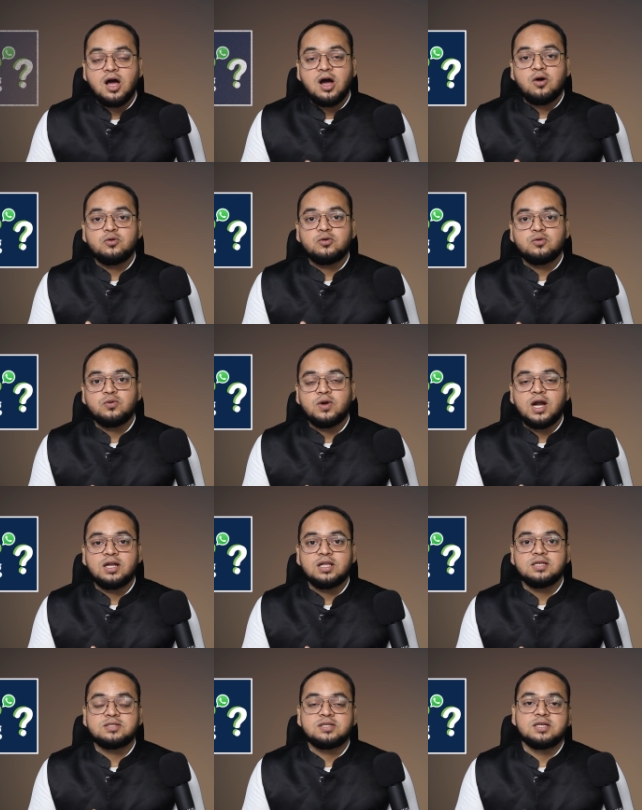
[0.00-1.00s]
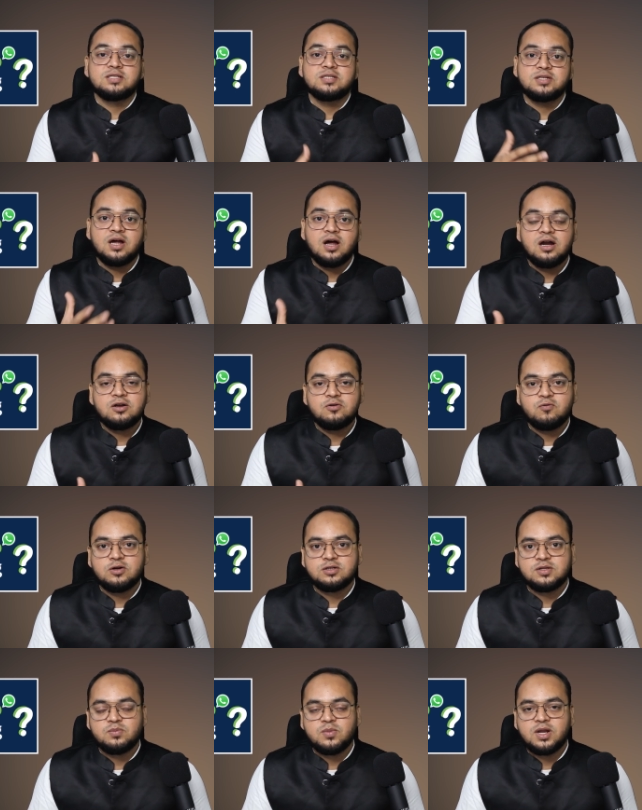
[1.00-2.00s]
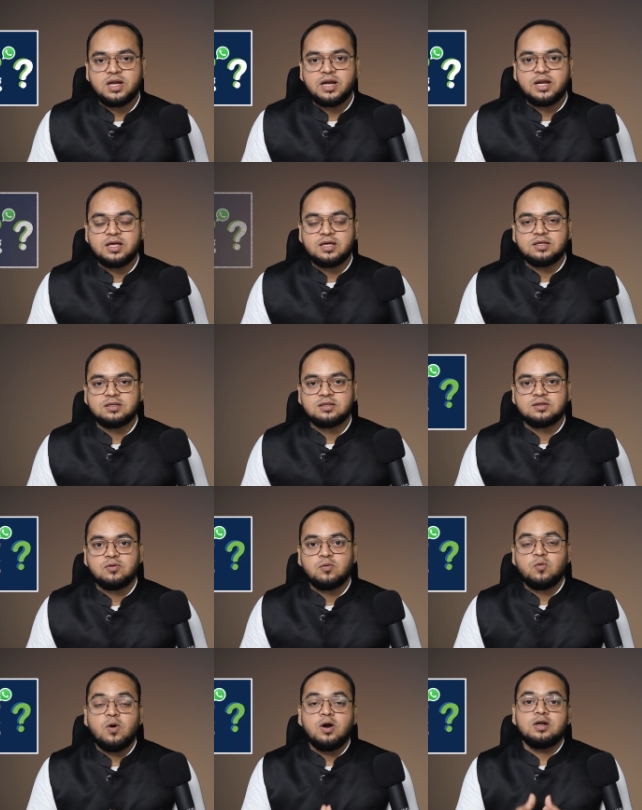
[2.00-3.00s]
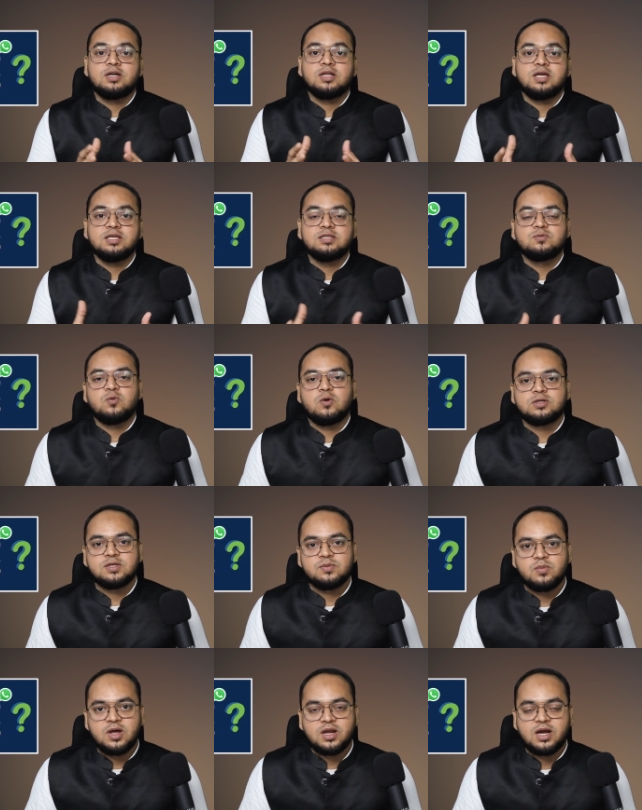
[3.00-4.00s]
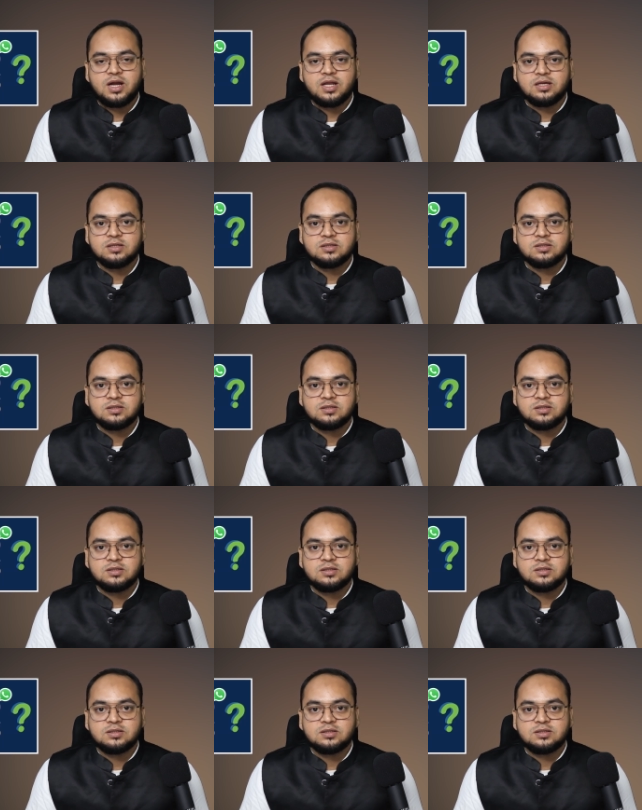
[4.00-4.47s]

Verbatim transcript: how to at least start WhatsApp marketing, what is WhatsApp marketing,